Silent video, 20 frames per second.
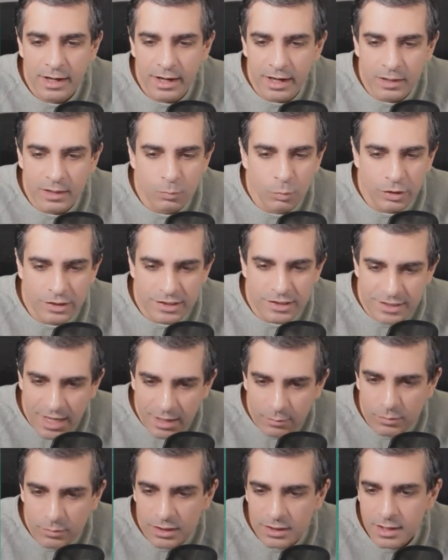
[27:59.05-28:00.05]
in what
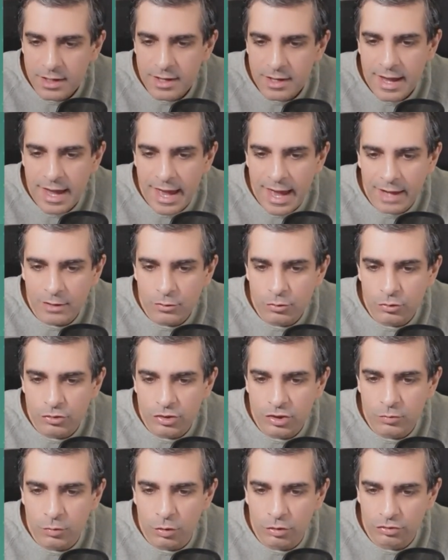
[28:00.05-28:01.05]
segment, and who
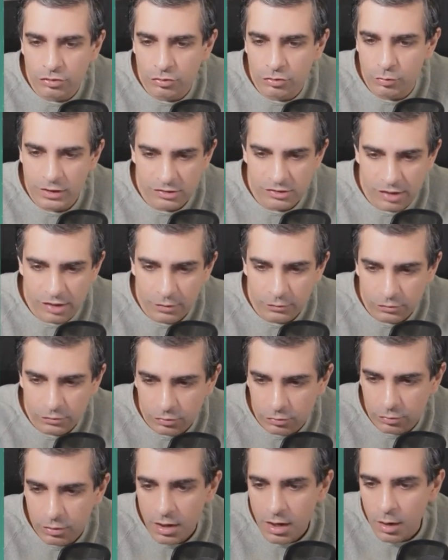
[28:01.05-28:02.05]
do you want to reach
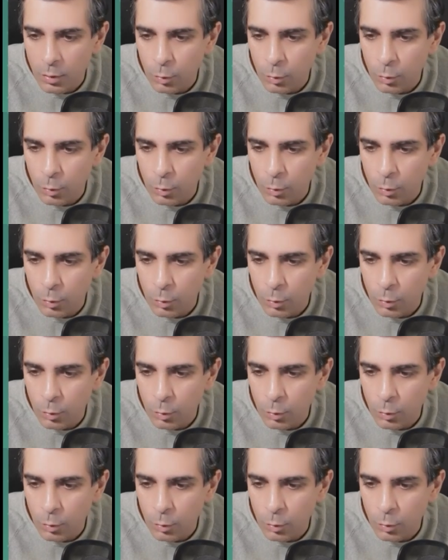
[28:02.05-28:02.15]
to.